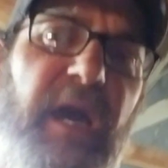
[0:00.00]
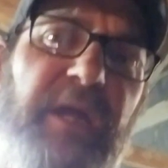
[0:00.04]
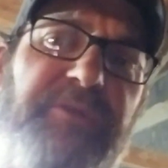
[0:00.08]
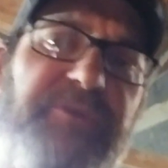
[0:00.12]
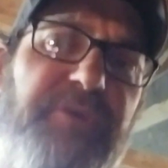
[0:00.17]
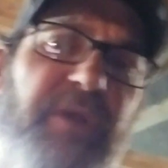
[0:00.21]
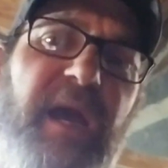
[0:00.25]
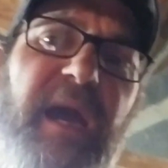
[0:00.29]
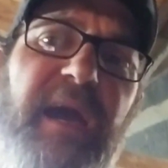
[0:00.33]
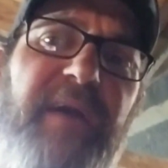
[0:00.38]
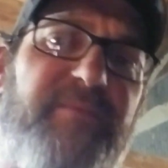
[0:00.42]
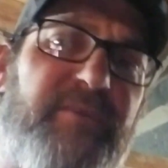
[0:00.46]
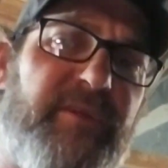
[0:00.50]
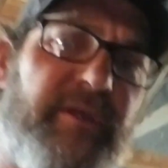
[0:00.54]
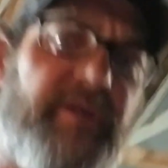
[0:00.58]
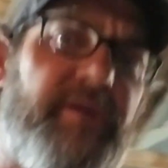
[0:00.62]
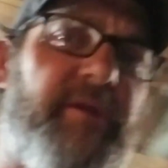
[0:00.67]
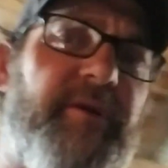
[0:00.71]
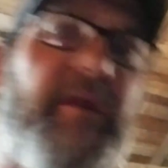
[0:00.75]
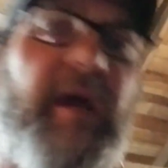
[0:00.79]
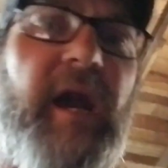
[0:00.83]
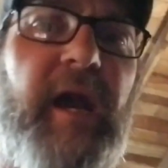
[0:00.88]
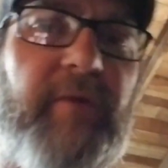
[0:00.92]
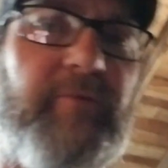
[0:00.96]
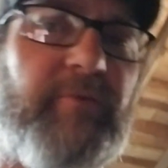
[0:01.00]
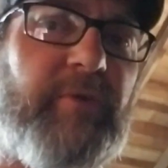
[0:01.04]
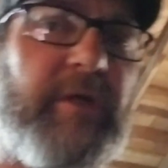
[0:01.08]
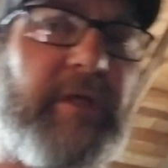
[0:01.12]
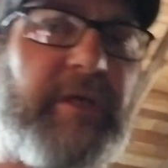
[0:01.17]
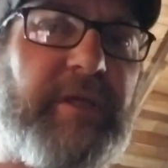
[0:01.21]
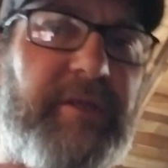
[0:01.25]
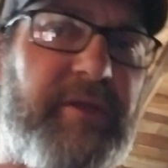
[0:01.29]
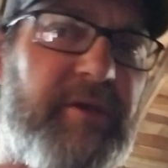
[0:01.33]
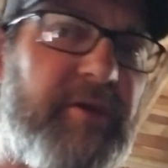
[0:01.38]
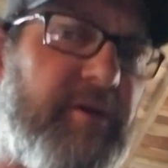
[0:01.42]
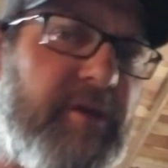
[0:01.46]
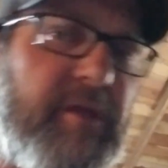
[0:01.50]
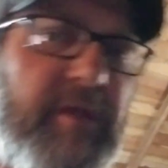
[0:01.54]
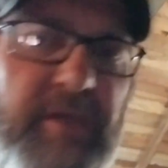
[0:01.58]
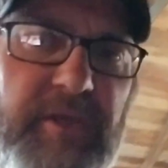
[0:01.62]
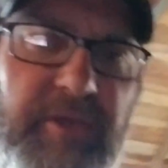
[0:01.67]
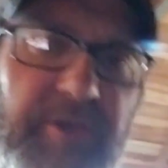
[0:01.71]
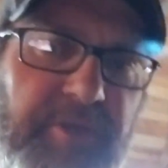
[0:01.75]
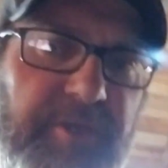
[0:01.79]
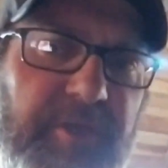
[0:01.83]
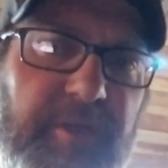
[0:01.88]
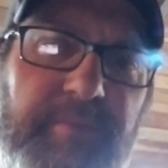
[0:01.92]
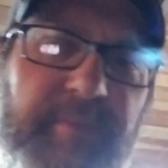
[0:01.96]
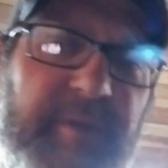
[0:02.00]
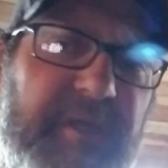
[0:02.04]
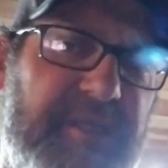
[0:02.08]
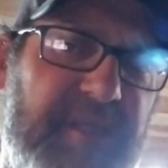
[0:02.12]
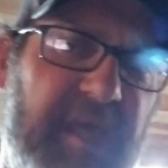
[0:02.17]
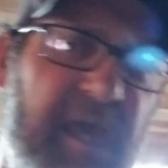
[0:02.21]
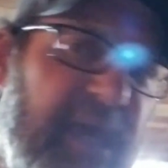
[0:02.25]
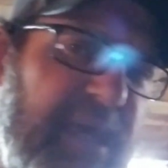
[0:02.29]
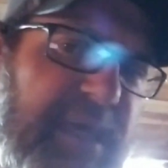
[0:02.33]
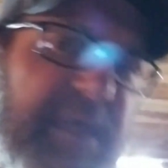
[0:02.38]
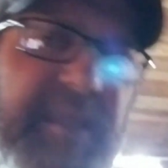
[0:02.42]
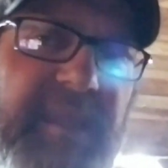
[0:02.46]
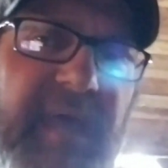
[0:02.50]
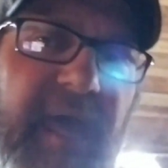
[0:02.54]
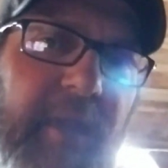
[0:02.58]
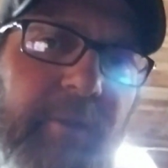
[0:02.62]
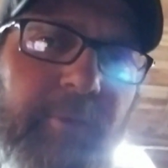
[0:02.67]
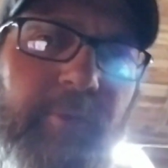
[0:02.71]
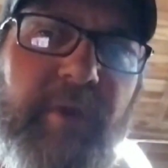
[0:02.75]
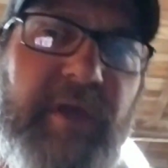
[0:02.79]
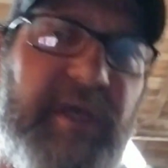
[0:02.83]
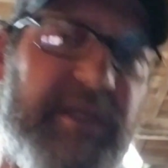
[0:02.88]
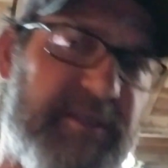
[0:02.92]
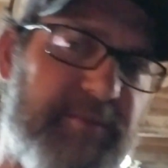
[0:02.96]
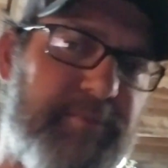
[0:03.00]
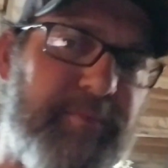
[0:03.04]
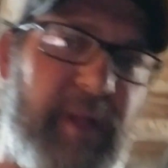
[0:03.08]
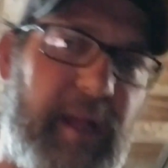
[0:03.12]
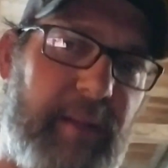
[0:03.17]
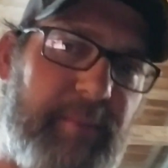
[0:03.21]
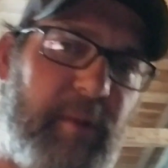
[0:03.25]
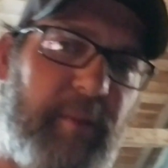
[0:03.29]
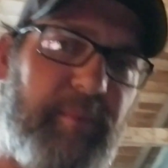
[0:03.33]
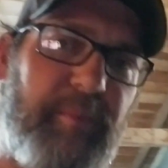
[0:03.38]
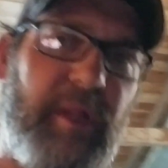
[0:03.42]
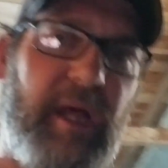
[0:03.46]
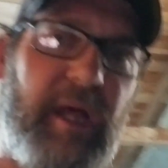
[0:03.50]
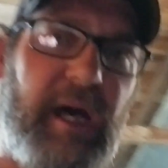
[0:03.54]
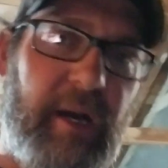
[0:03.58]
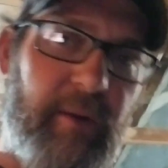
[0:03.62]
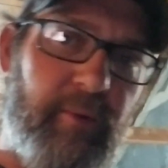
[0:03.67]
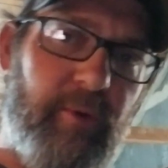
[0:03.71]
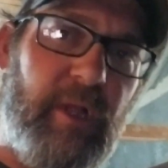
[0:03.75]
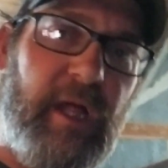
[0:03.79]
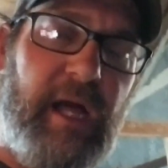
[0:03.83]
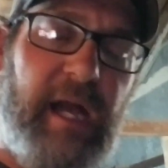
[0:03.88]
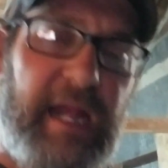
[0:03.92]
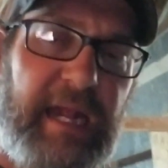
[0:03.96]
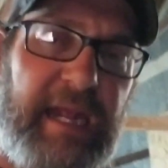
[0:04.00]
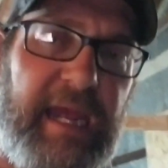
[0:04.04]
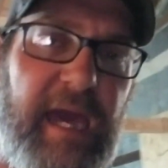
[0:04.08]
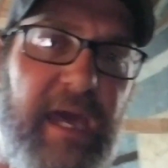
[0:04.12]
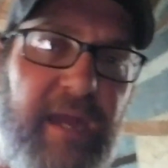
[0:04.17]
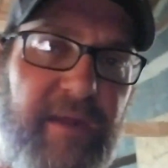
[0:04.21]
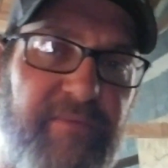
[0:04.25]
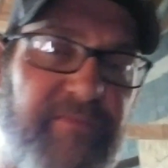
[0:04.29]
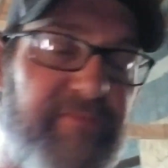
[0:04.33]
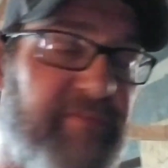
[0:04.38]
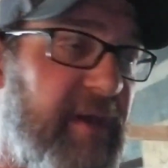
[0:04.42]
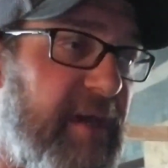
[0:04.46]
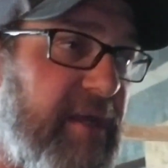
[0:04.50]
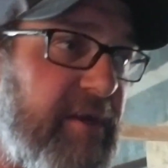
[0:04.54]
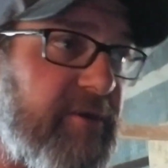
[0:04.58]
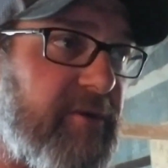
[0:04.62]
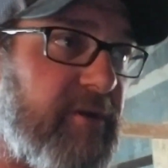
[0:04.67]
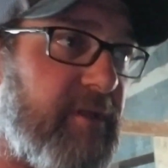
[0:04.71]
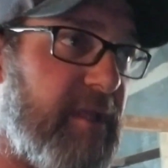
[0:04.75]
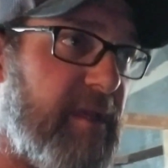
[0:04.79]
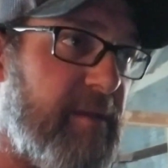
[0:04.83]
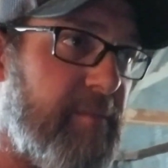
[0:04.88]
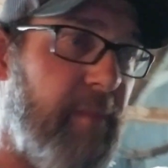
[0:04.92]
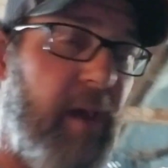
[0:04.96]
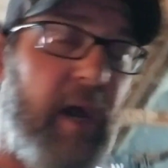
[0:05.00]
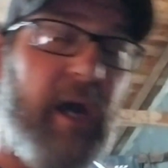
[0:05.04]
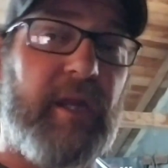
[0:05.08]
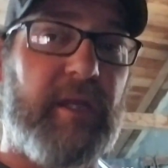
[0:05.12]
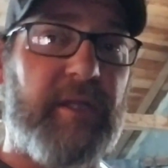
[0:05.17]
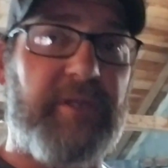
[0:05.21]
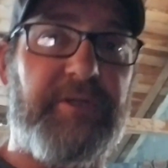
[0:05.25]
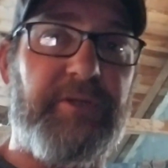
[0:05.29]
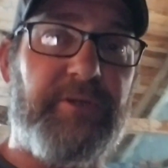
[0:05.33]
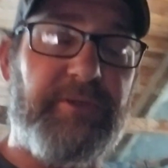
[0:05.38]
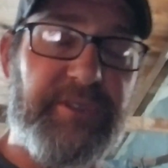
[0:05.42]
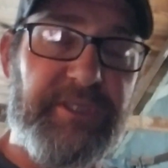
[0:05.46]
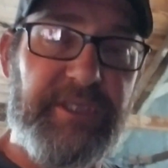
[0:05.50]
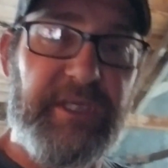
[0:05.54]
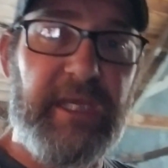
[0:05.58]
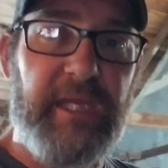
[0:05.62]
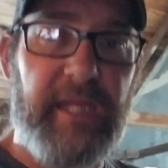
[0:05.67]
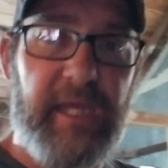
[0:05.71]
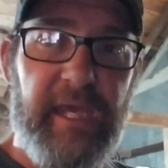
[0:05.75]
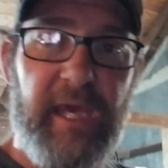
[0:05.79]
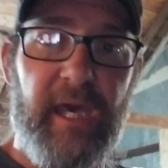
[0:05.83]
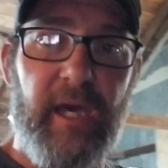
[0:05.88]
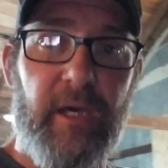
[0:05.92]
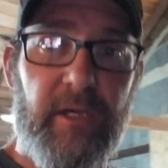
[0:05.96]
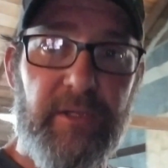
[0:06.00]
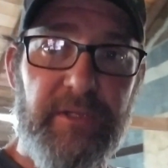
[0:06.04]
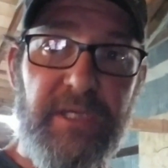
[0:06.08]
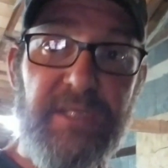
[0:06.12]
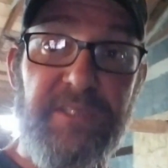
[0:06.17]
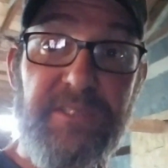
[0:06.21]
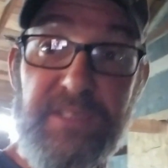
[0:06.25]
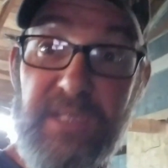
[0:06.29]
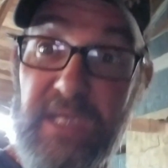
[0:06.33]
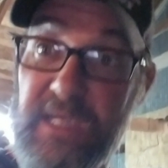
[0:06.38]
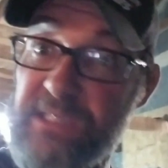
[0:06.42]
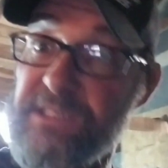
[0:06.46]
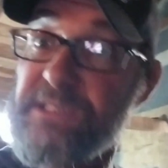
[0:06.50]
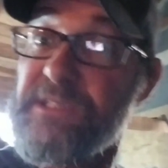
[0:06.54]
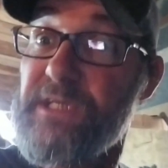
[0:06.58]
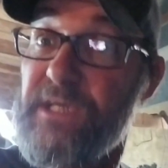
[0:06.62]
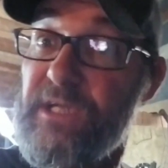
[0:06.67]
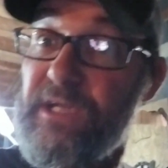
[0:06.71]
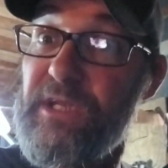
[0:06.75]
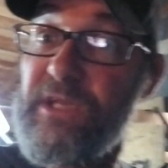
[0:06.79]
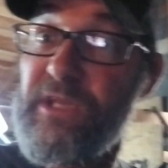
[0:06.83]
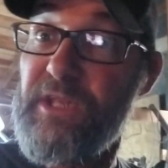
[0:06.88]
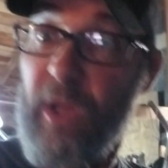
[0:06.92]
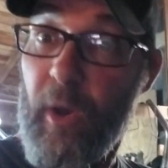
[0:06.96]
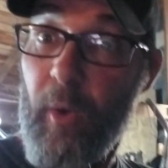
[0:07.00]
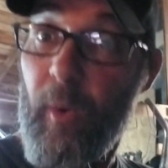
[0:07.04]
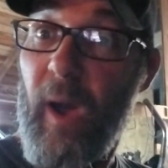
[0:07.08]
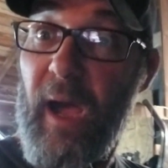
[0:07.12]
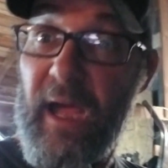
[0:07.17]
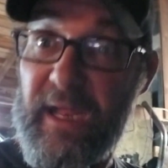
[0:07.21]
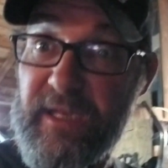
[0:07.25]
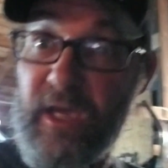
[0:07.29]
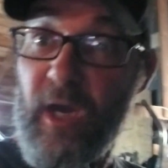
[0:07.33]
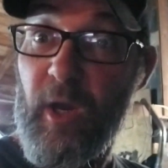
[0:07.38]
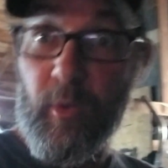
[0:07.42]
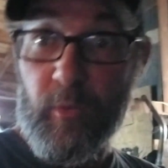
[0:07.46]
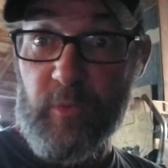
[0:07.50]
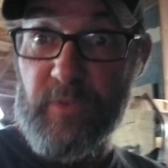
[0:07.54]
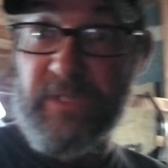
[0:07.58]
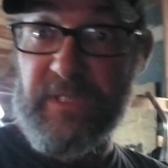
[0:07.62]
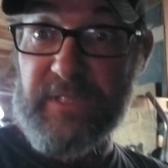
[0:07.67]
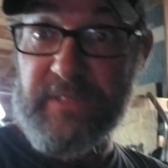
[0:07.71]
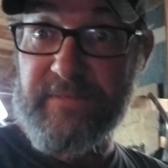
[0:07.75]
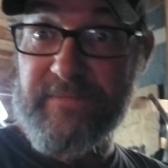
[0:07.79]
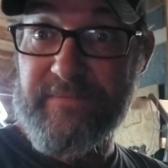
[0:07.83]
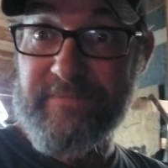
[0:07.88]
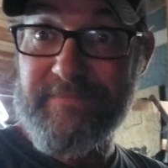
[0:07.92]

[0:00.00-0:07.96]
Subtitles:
driving it, you're not really doing it, you should be taking that risk, blah, blah, blah. Well, I got a federally monitored CDL that says, no, I don't.